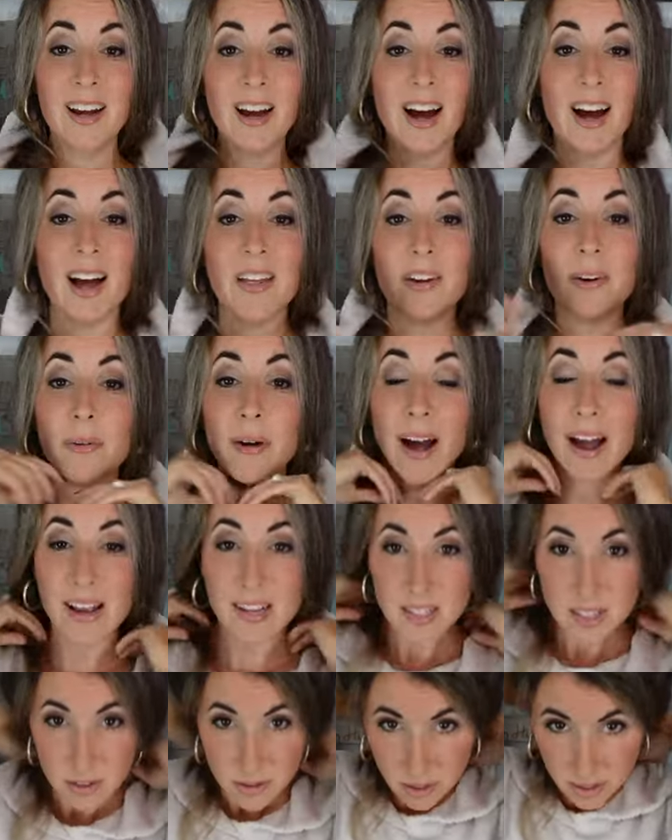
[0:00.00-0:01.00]

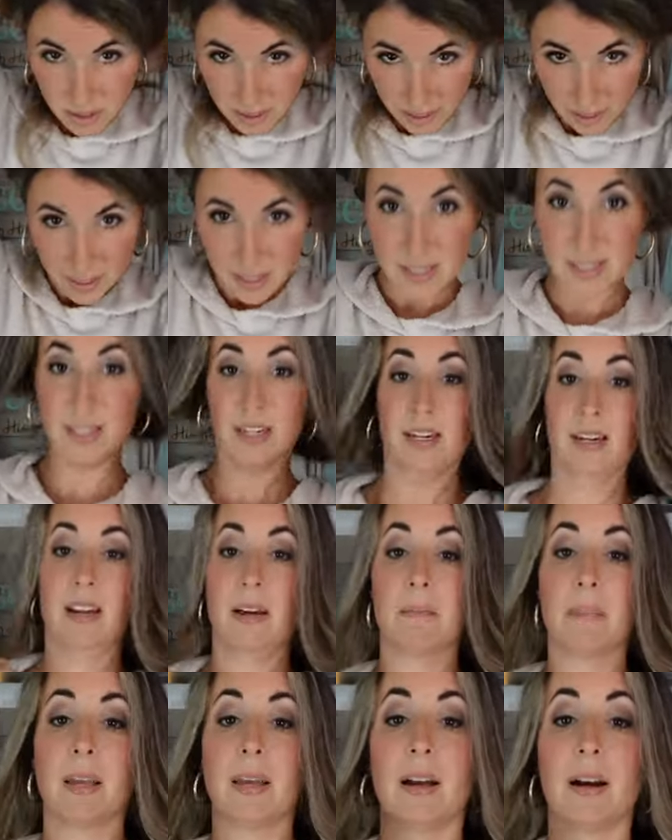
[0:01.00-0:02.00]
Otherwise, you just kind of sit it
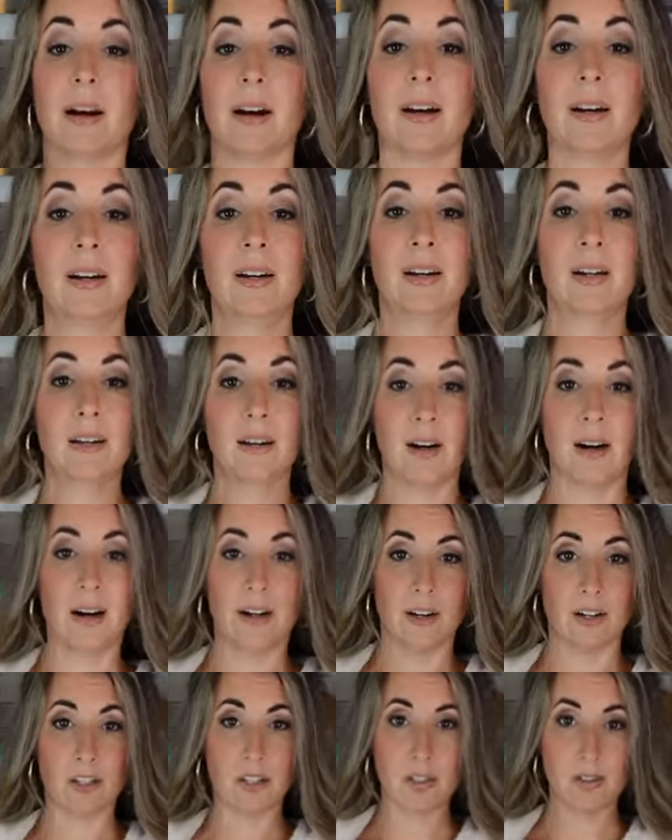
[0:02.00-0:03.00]
up here on
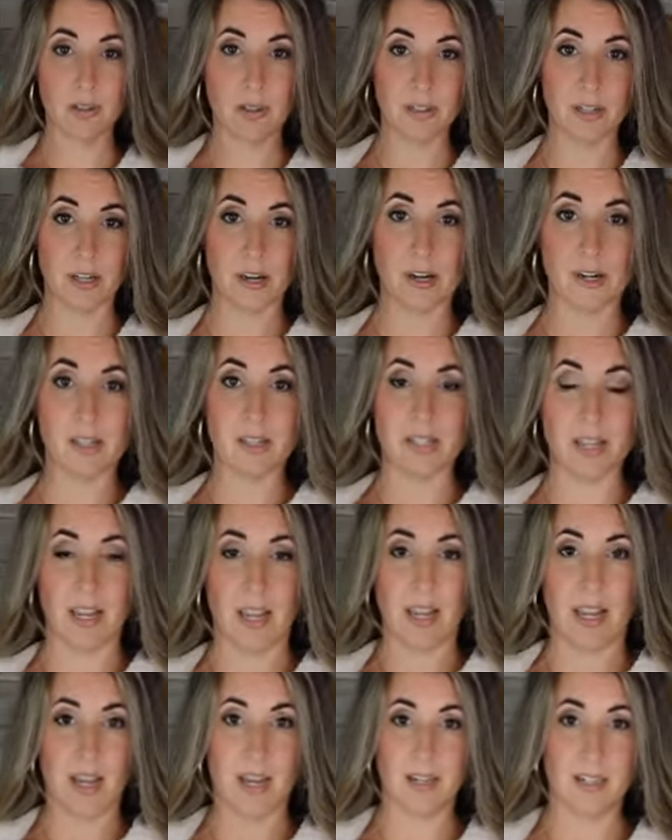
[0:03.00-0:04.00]
your shoulders
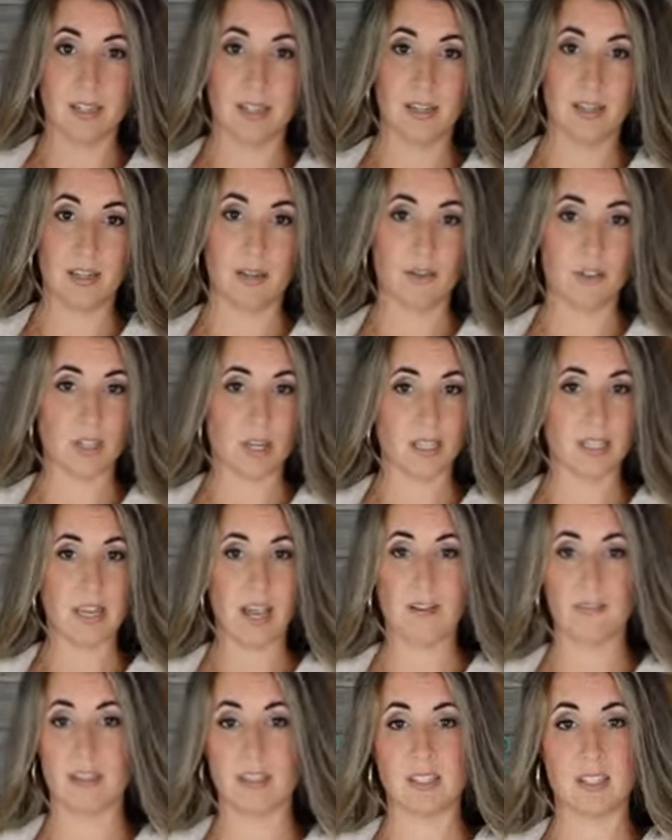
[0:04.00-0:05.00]
and you just
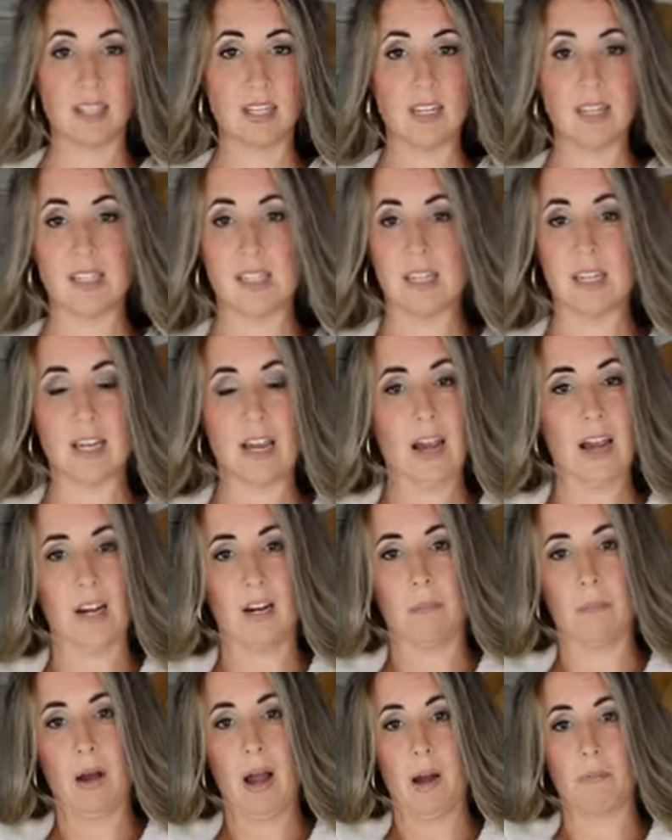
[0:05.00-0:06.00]
have this easy kind
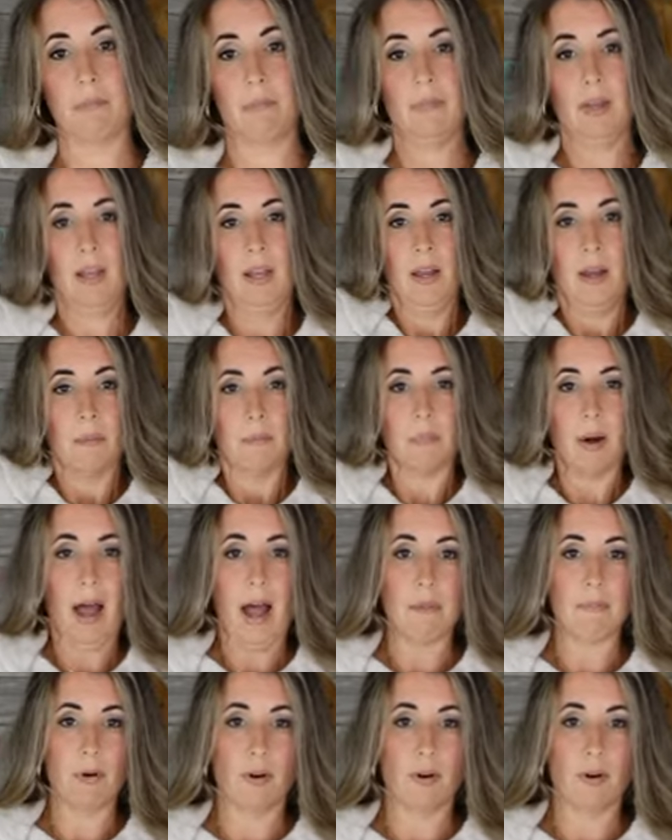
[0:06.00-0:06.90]
of pop pop